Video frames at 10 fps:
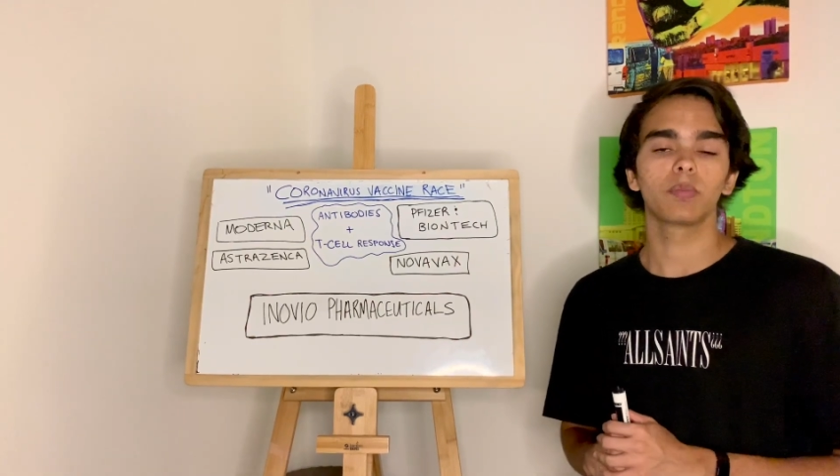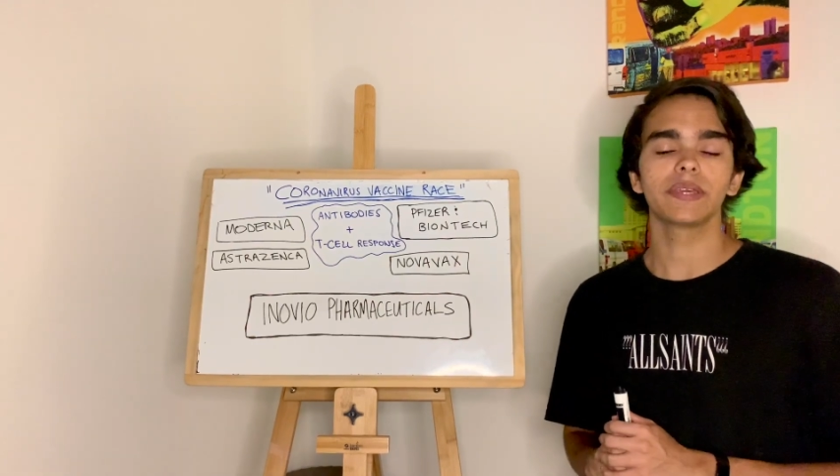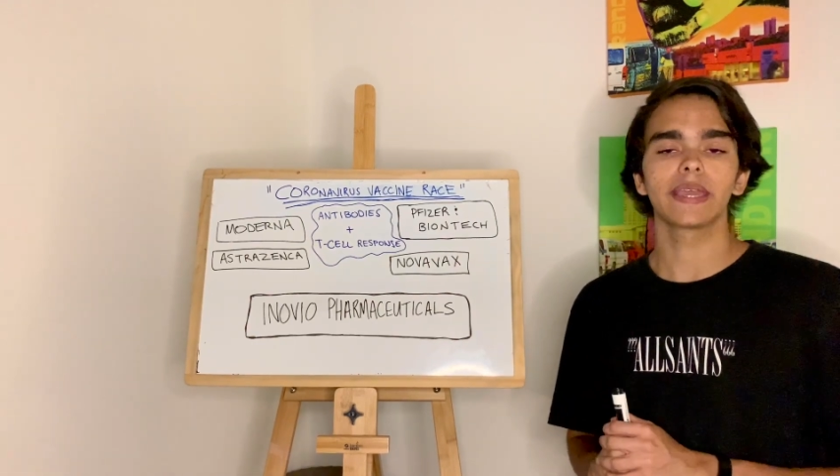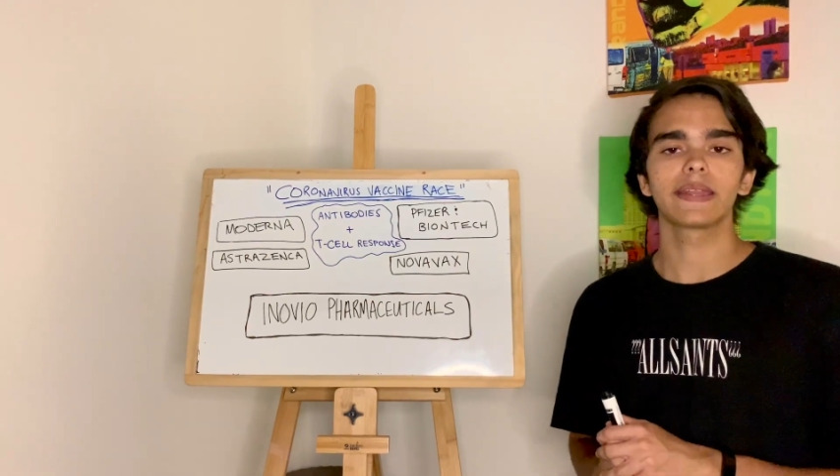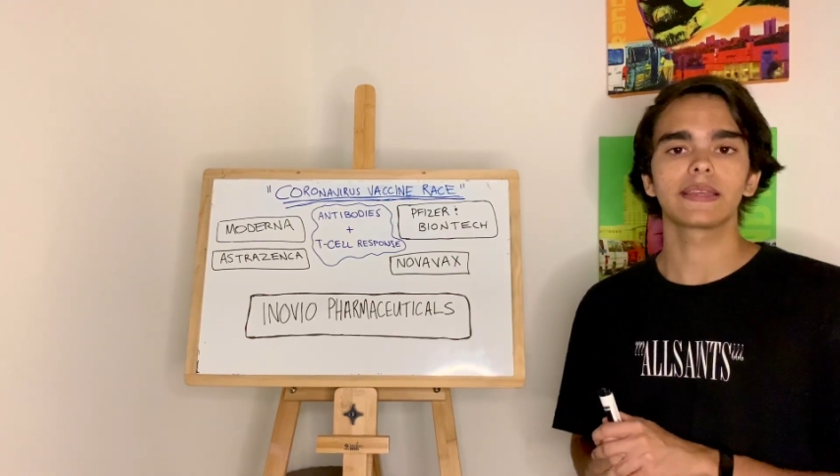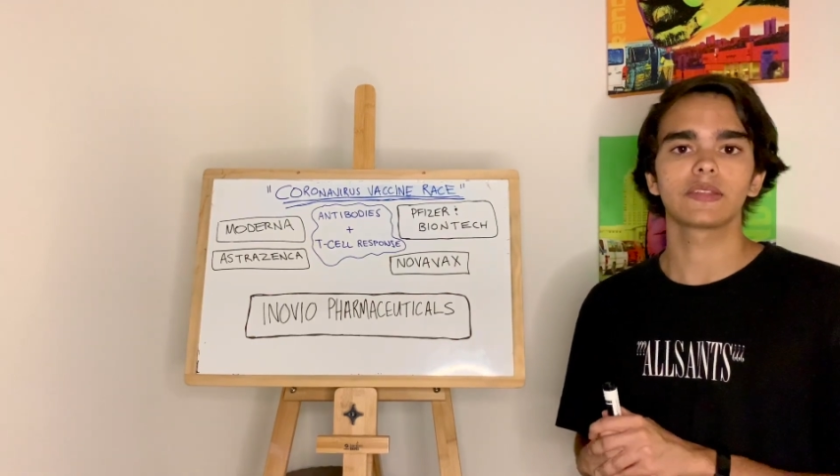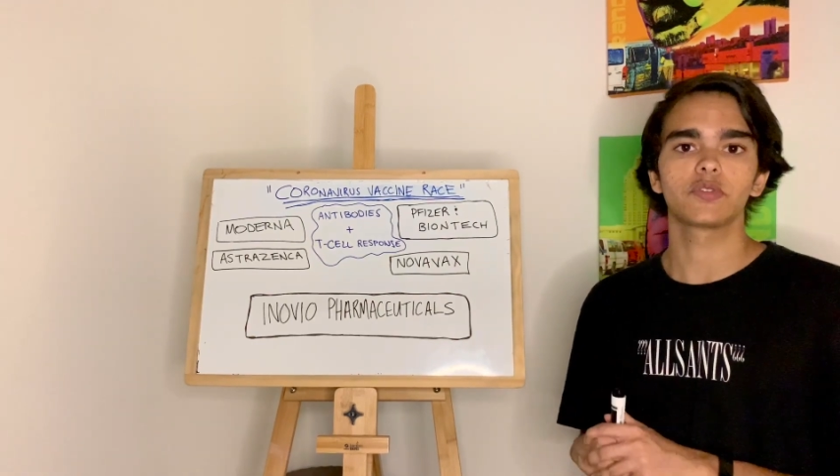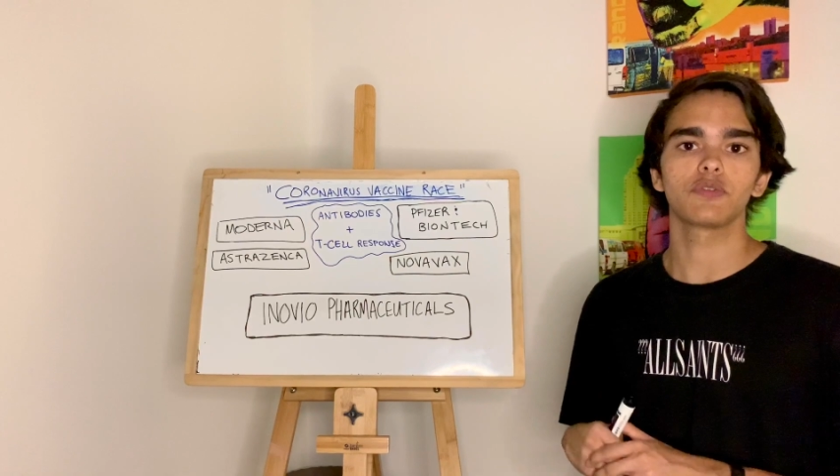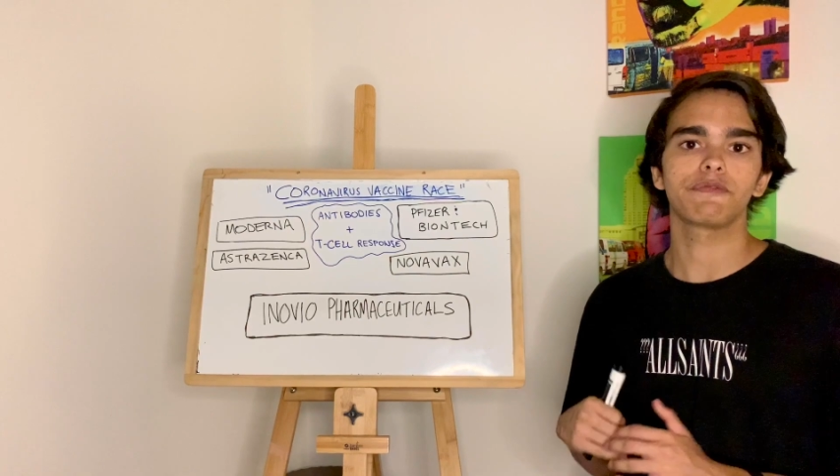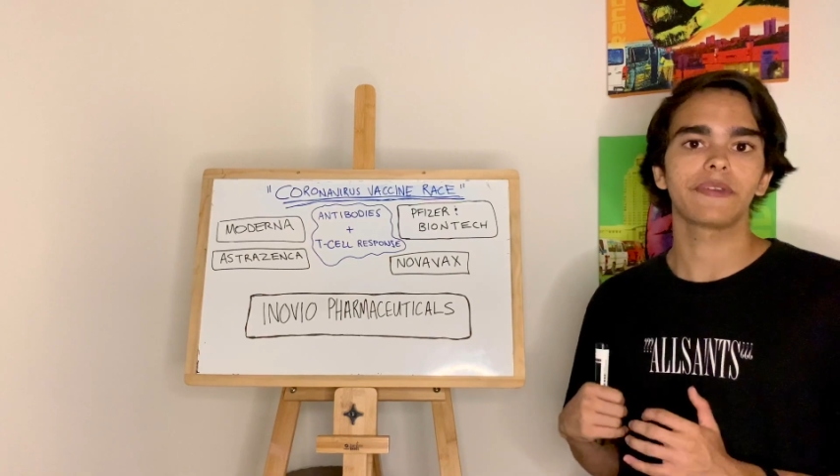be getting
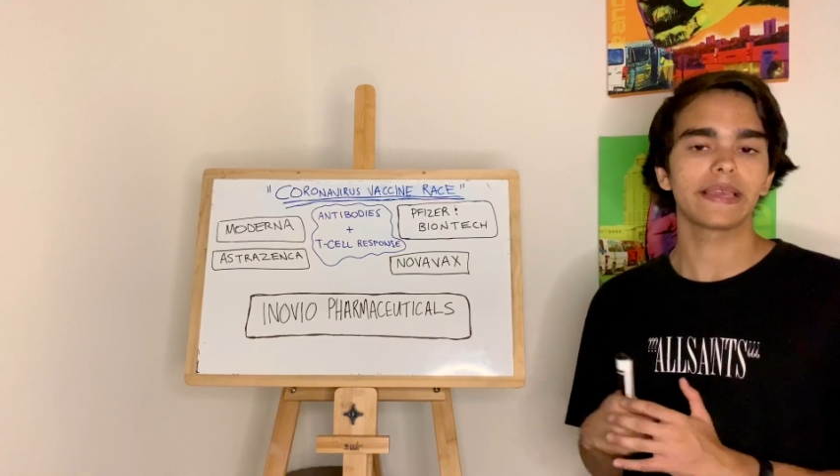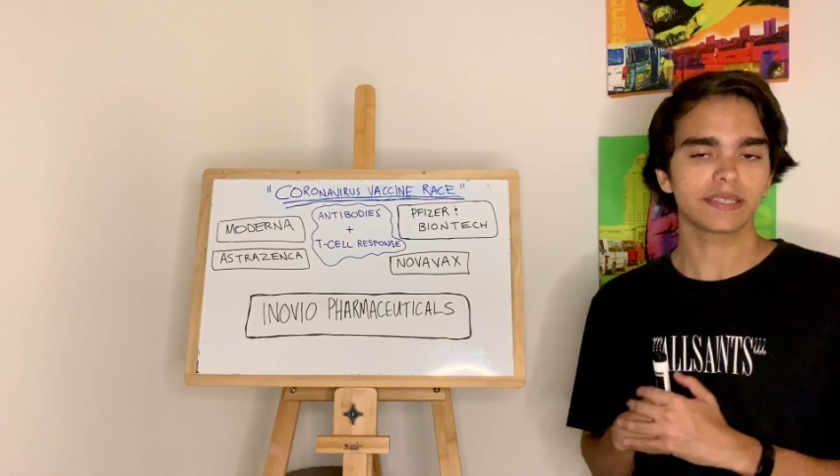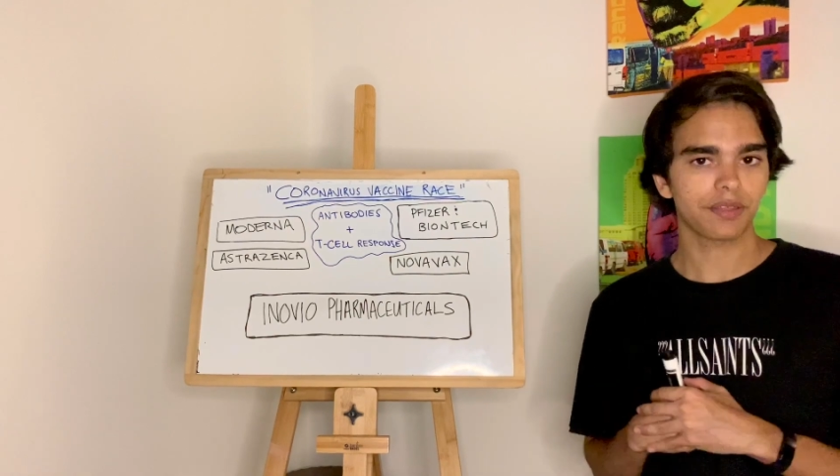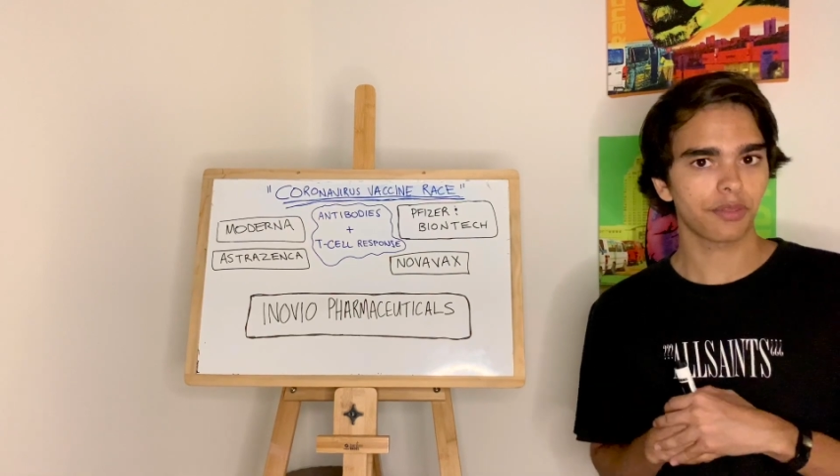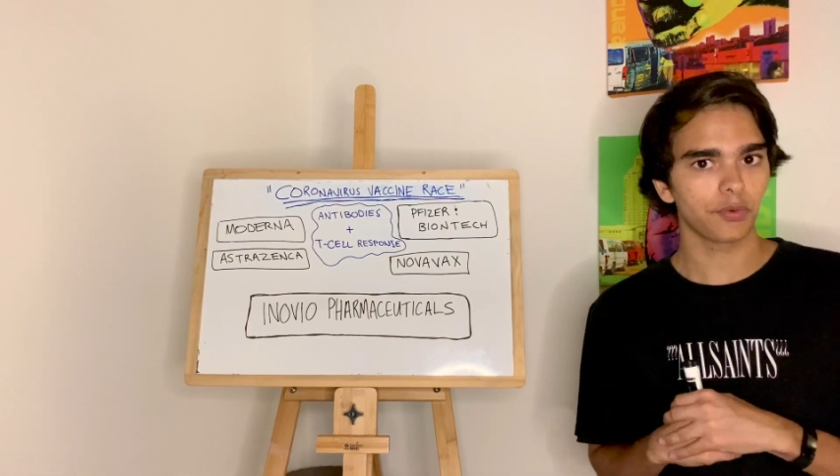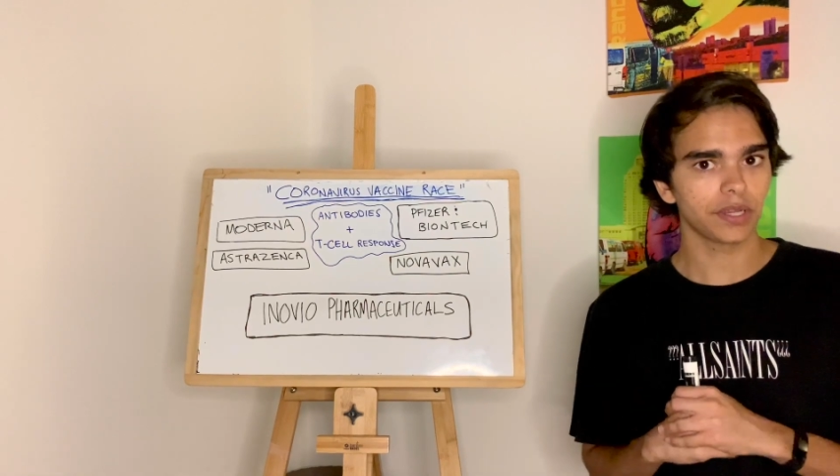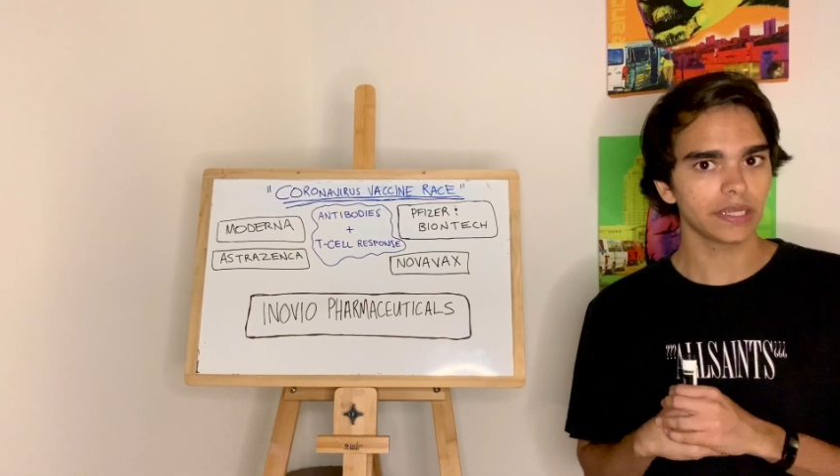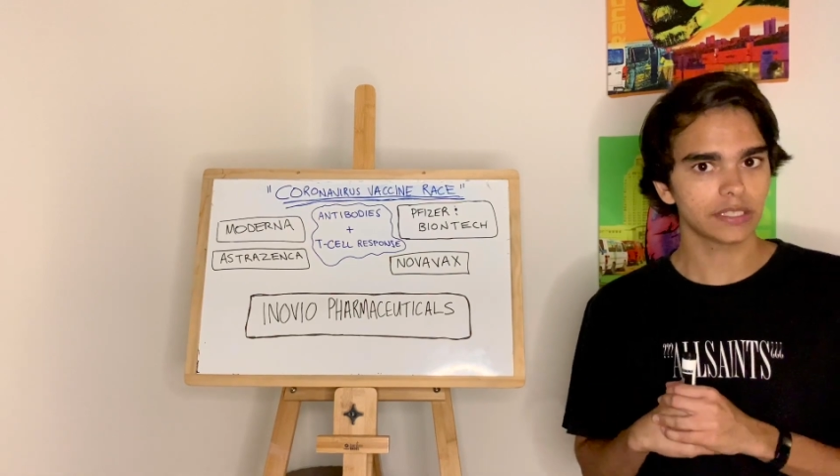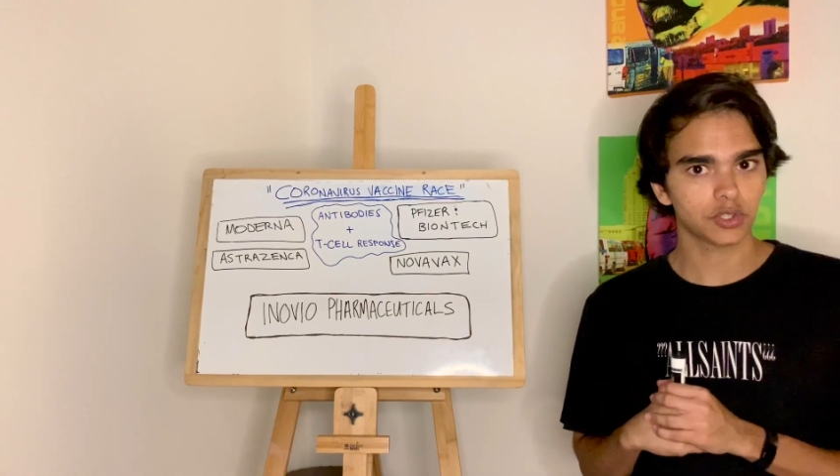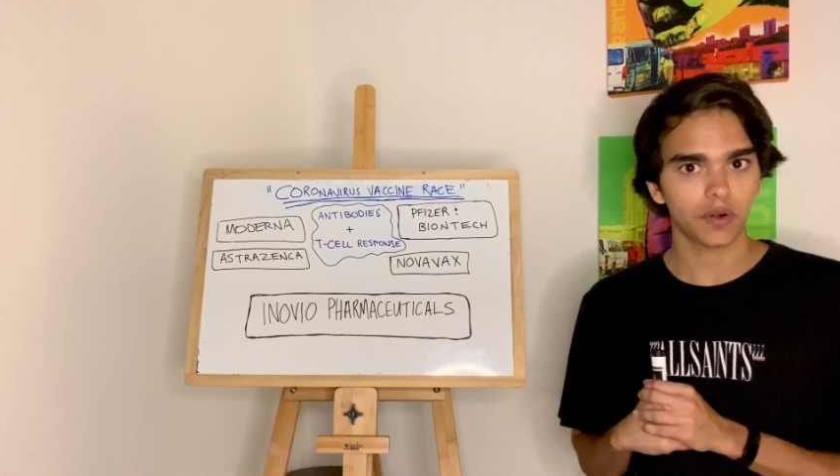into phase
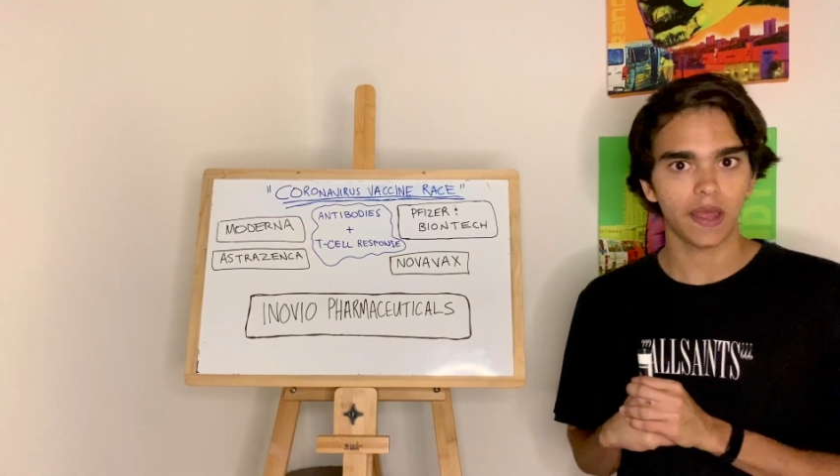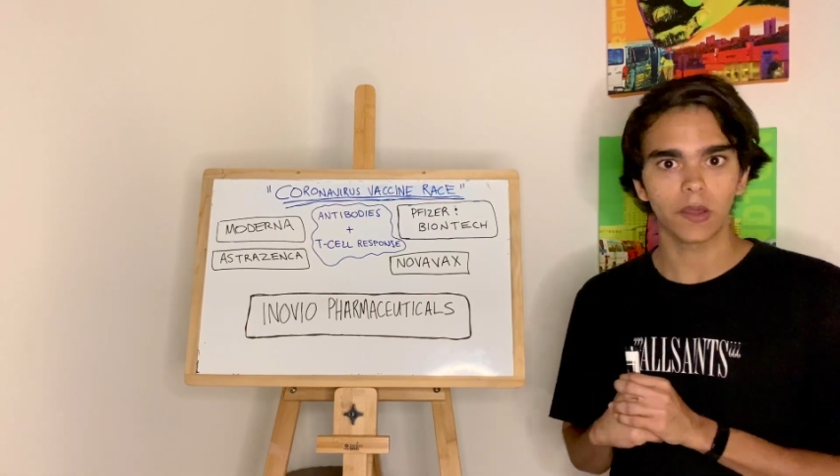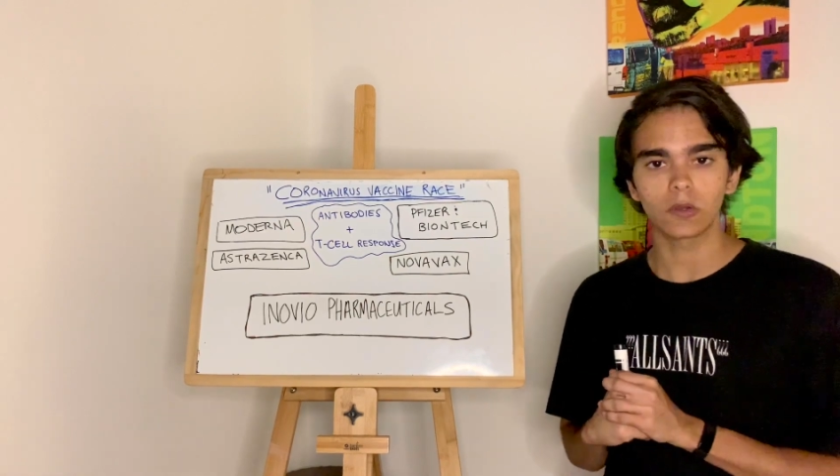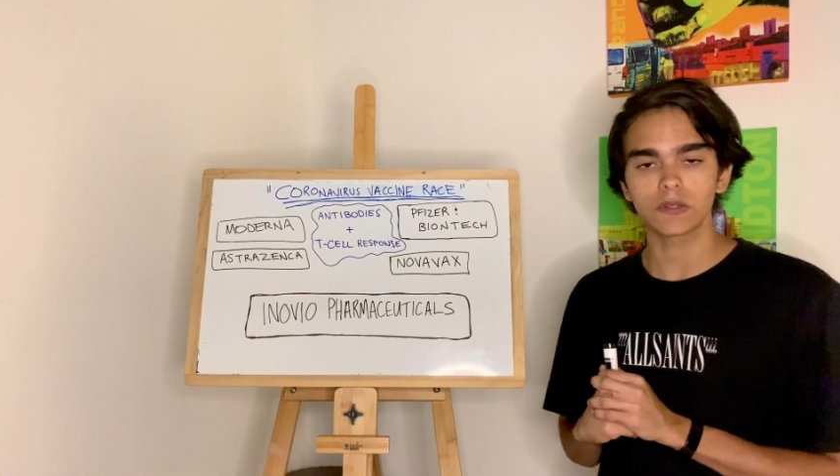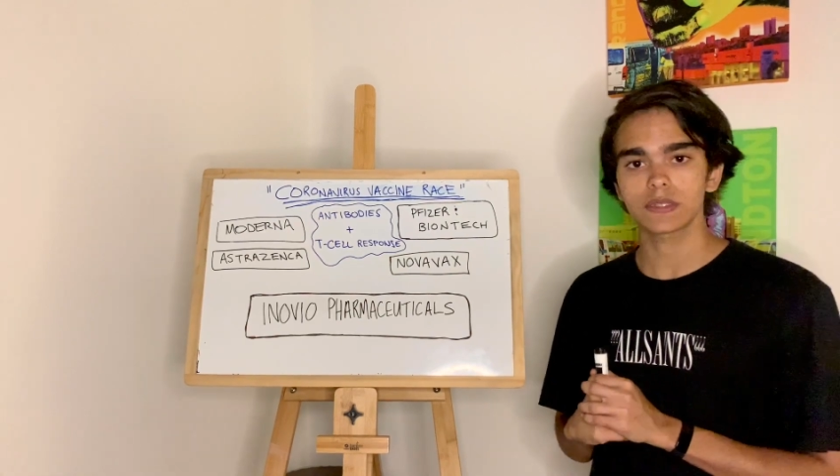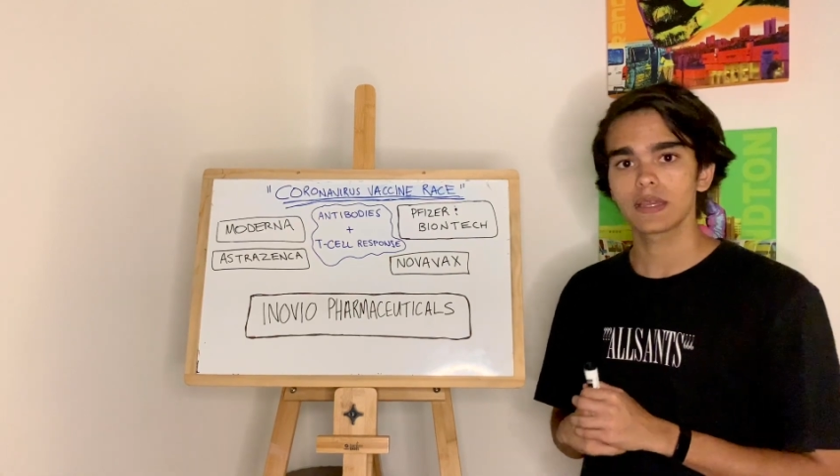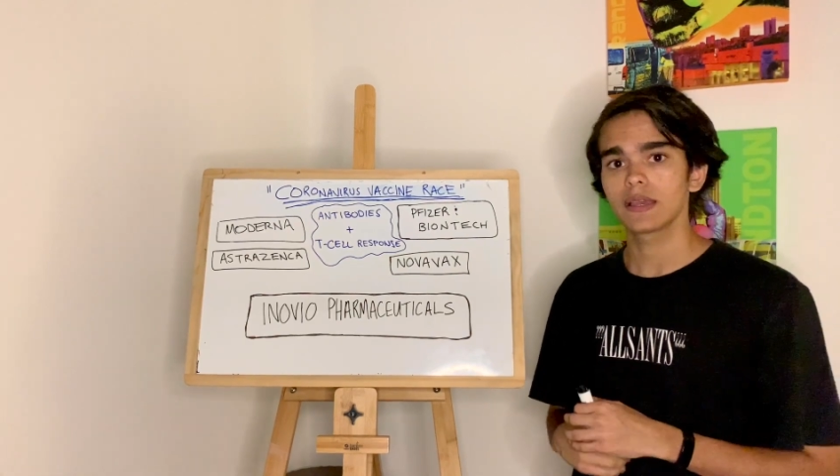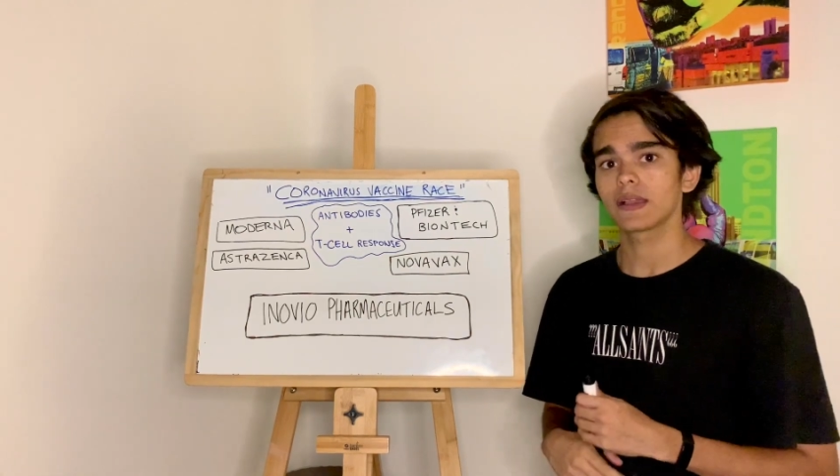3 trials